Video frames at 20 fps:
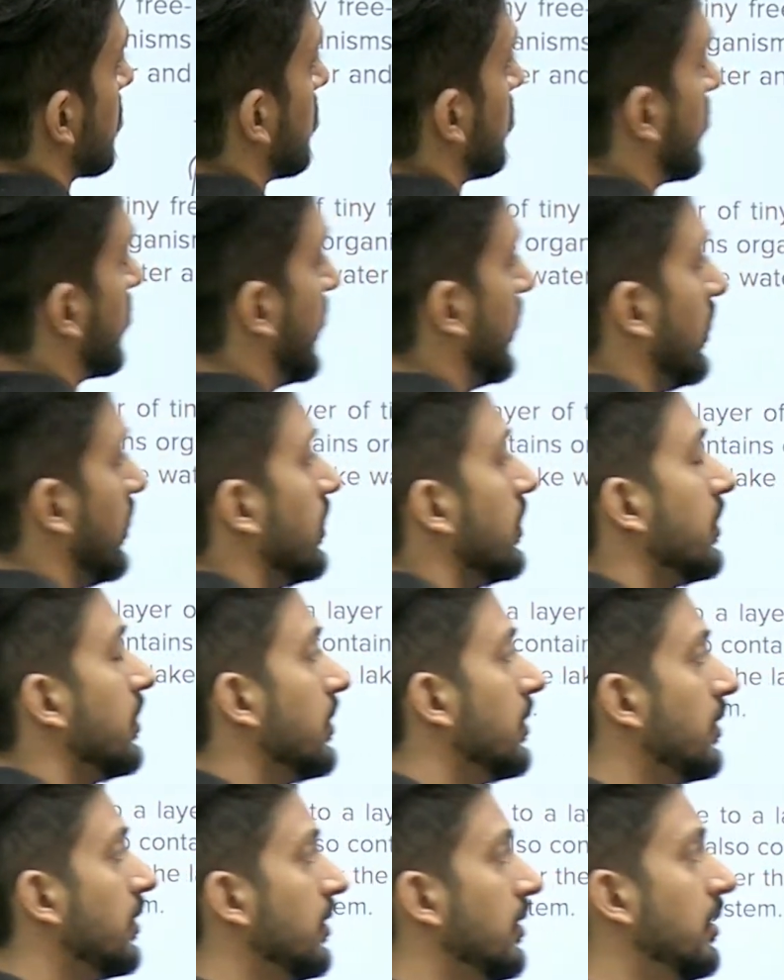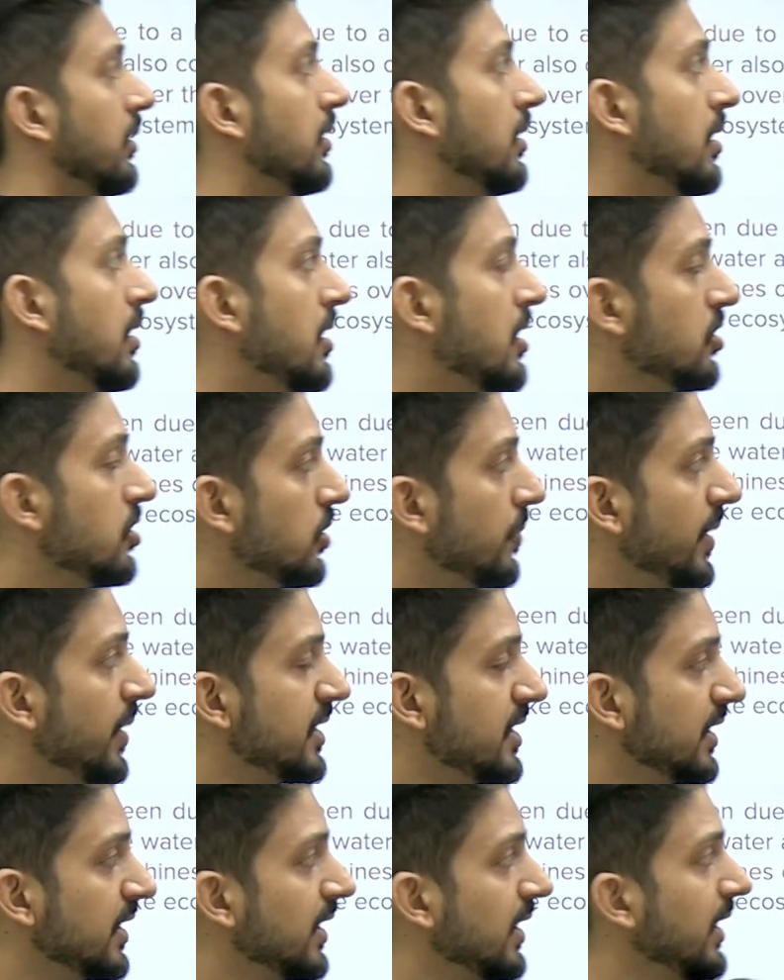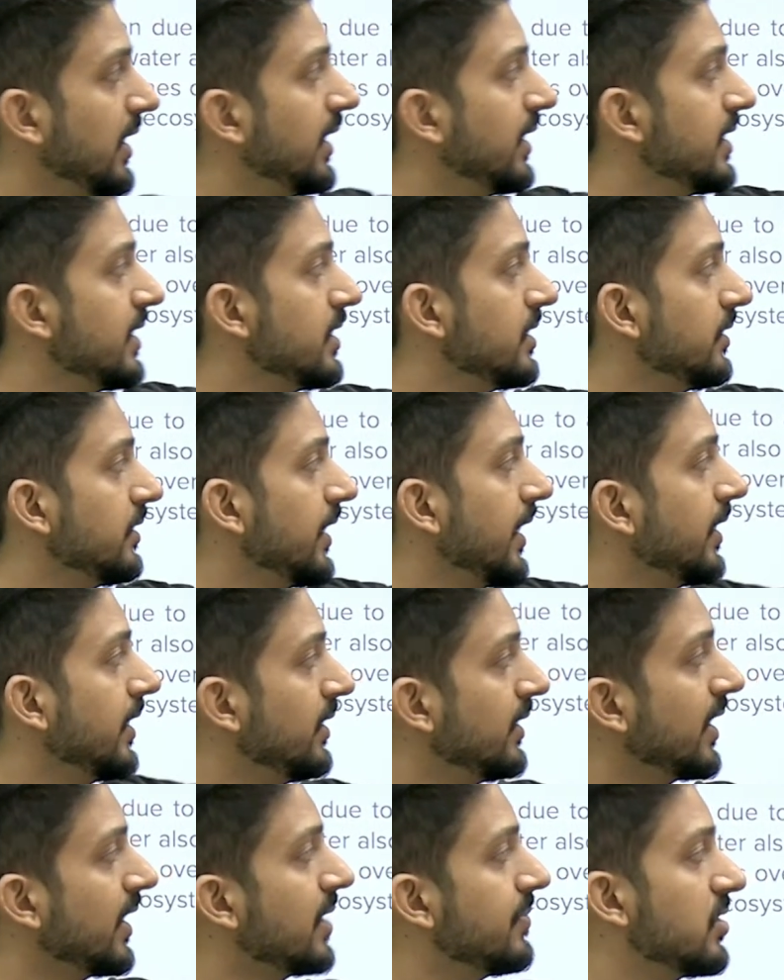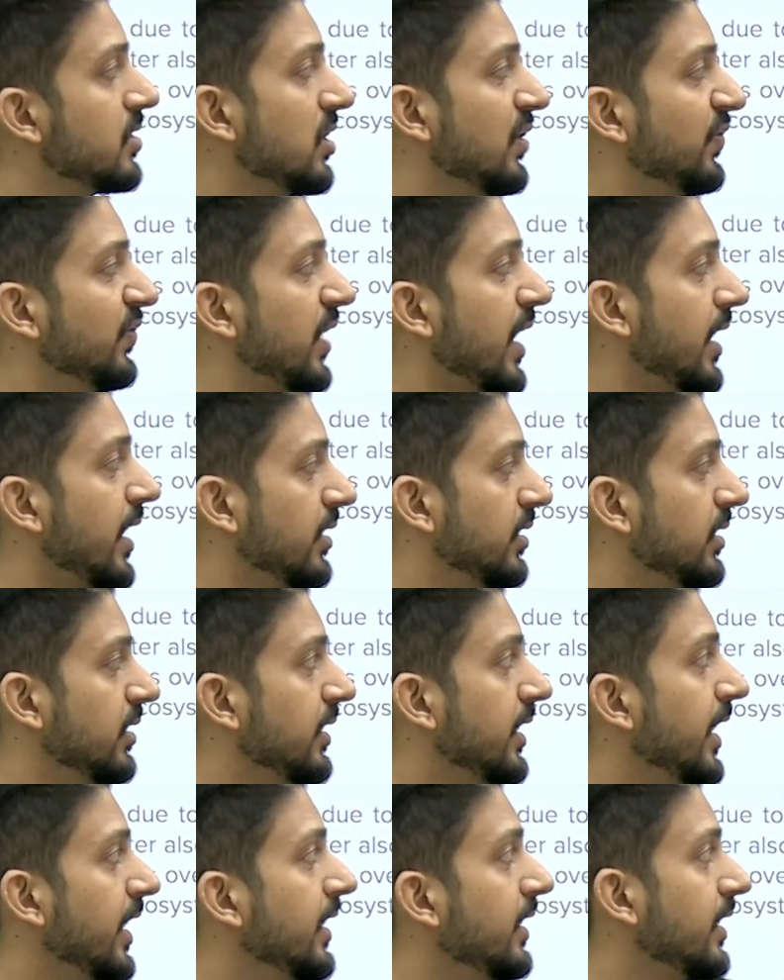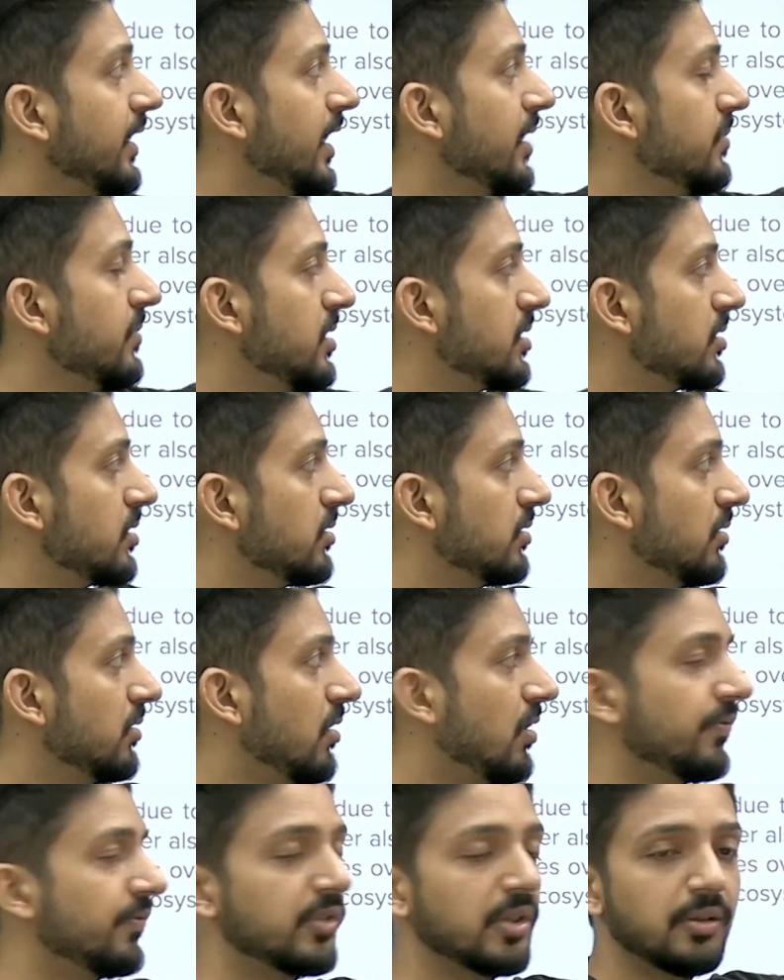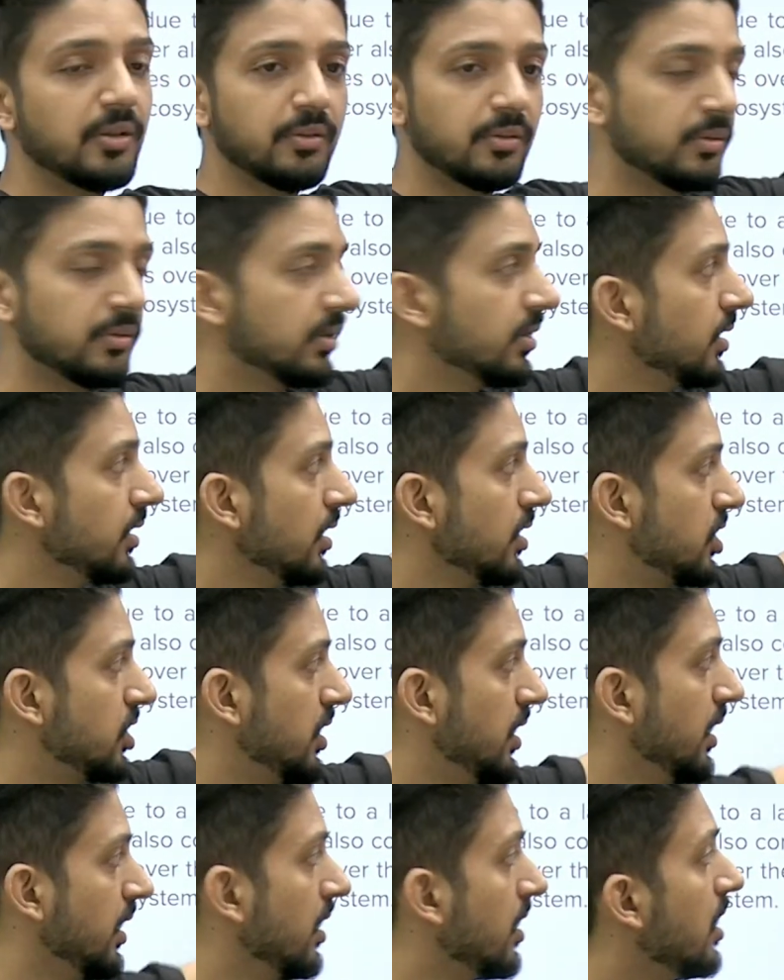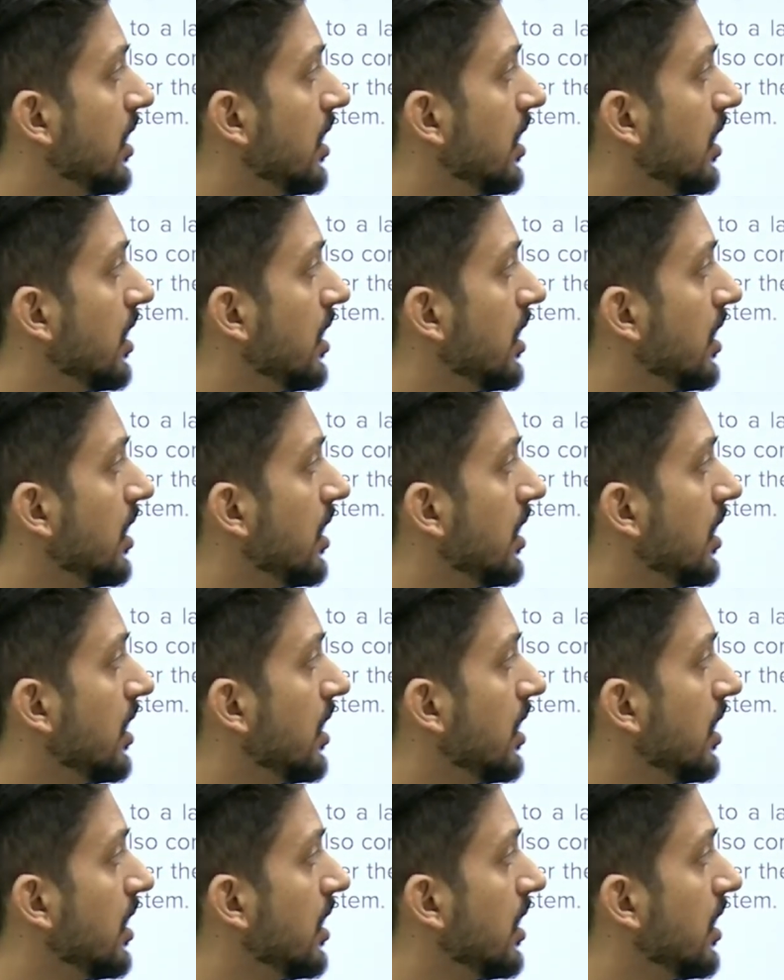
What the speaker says: okay? So basically it is 10 times of that, 10 times of the tertiary.